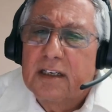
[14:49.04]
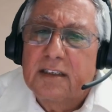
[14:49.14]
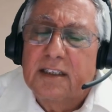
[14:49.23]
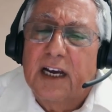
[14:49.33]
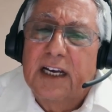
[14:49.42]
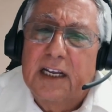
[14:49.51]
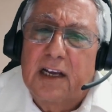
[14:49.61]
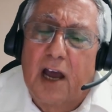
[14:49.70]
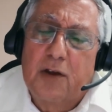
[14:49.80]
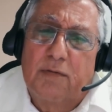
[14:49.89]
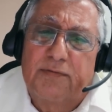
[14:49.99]
is any
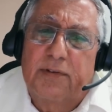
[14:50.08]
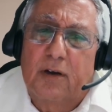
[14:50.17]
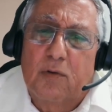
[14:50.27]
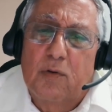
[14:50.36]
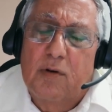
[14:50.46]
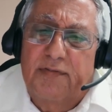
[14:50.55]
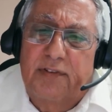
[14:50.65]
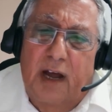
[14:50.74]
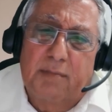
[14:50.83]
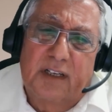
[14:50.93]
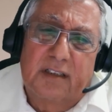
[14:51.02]
kind of rule of
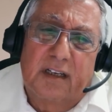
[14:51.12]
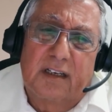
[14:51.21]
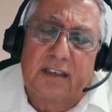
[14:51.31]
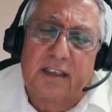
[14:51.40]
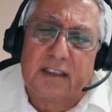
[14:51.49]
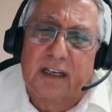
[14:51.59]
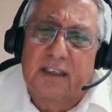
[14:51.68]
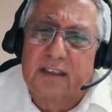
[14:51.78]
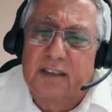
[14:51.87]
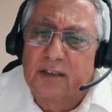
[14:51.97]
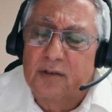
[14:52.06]
thumb that I
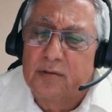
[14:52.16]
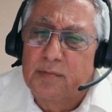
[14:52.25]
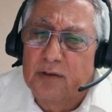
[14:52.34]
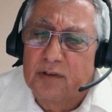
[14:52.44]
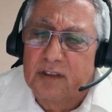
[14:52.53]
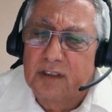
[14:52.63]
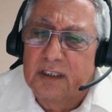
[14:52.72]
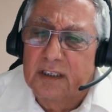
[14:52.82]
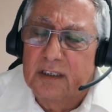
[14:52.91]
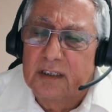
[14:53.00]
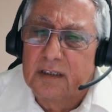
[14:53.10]
know about
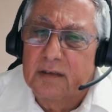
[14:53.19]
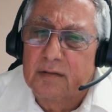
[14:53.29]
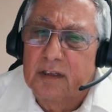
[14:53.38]
the